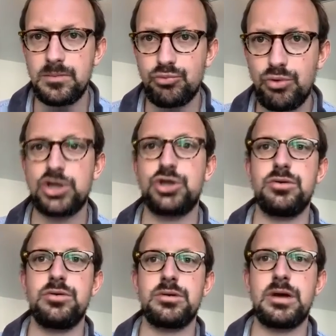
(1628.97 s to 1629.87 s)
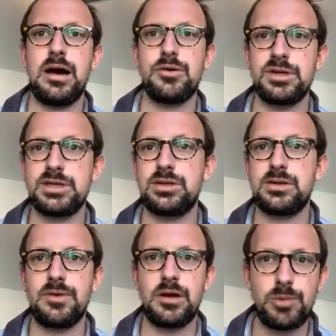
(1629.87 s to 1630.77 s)
pressure Congress,
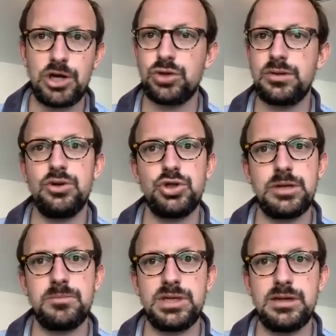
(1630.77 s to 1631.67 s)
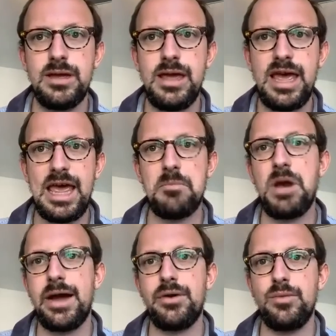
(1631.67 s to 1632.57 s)
pressure leadership to aim
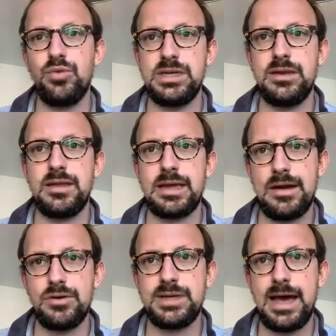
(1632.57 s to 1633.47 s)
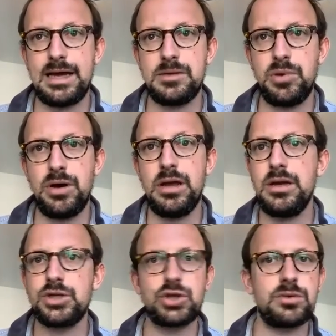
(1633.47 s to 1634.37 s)
higher than we did in the CARES Act, but
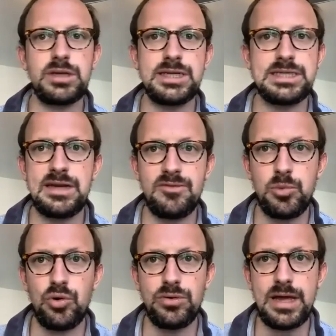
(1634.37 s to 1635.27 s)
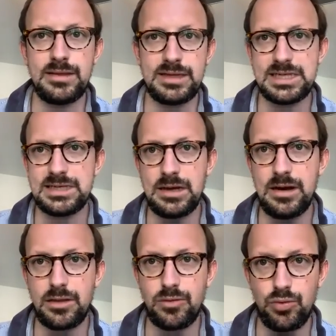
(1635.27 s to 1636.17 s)
certainly conceivable that this is
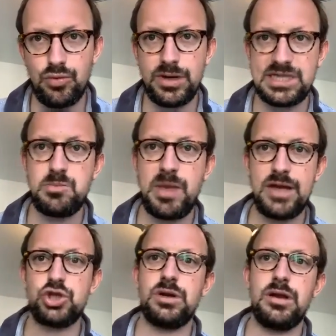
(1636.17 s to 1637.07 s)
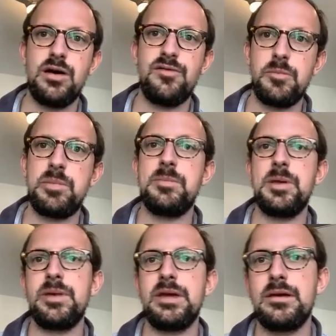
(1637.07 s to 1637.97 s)
done through an expansion of the
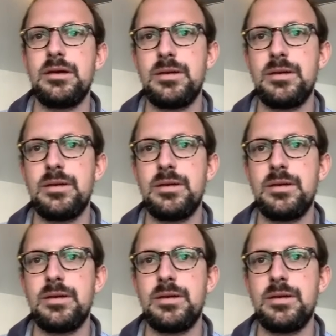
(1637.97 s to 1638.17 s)
PPP.